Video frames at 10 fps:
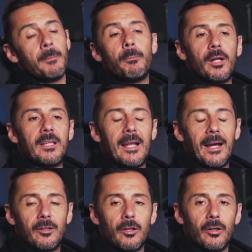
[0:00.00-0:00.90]
but they
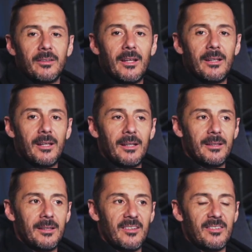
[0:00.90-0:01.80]
like the content
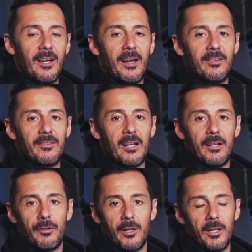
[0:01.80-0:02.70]
that this guy is
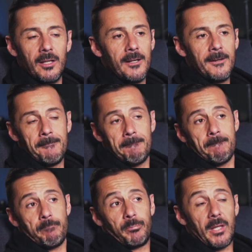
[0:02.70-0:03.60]
delivering.
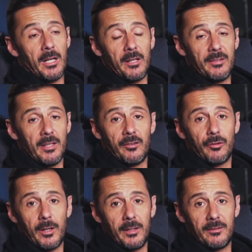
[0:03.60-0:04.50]
And I think it's
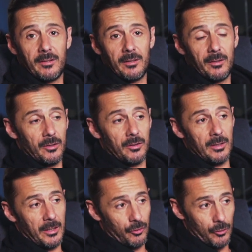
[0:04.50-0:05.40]
great, you know,
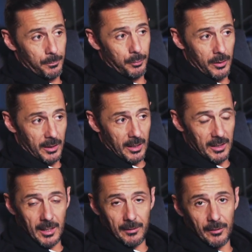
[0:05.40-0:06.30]
like you're putting at
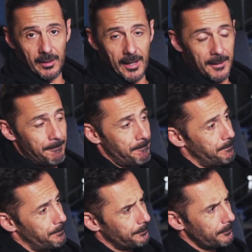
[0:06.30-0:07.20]
the end of the day,
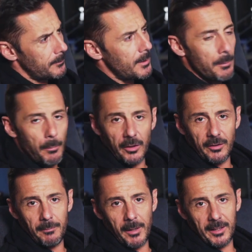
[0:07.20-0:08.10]

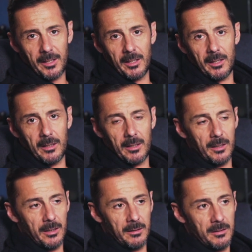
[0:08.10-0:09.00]
mountain biking
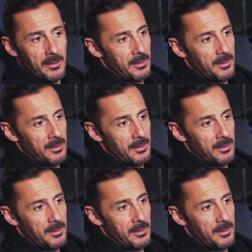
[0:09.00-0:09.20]
uh,